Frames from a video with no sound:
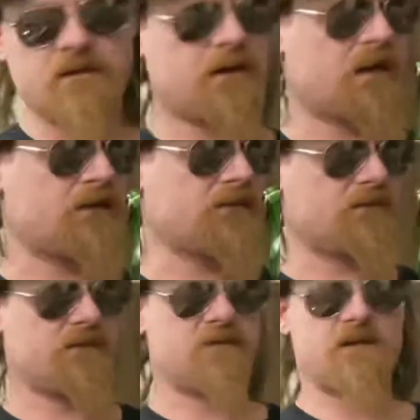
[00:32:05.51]

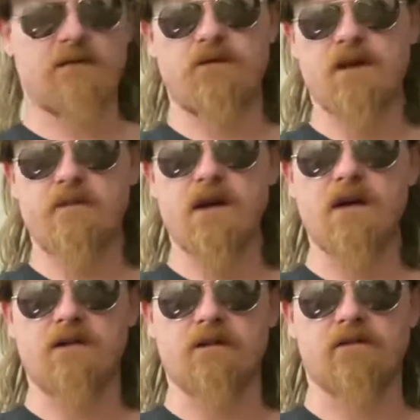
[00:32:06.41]
Why the fuck am I
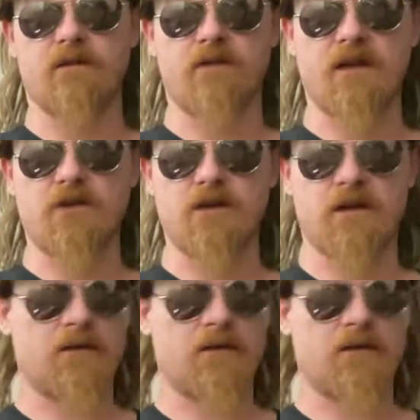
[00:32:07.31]
getting arrested for that shit?